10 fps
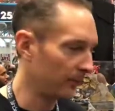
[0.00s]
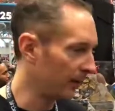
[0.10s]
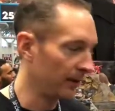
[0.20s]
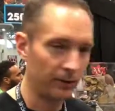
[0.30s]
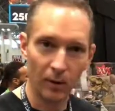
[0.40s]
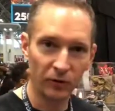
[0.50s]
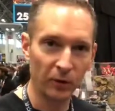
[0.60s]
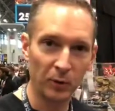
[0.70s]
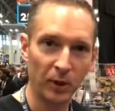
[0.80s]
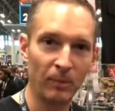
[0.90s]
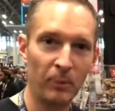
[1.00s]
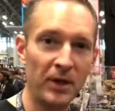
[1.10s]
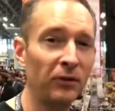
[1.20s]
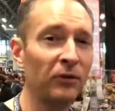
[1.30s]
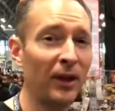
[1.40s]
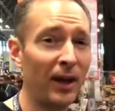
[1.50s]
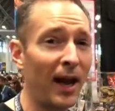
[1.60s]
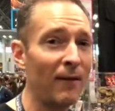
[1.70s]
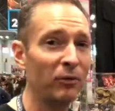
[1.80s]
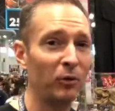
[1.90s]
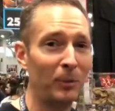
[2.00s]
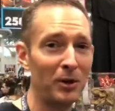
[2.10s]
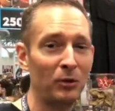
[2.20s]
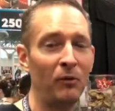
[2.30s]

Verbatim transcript: And those are incredible pieces, and I have some special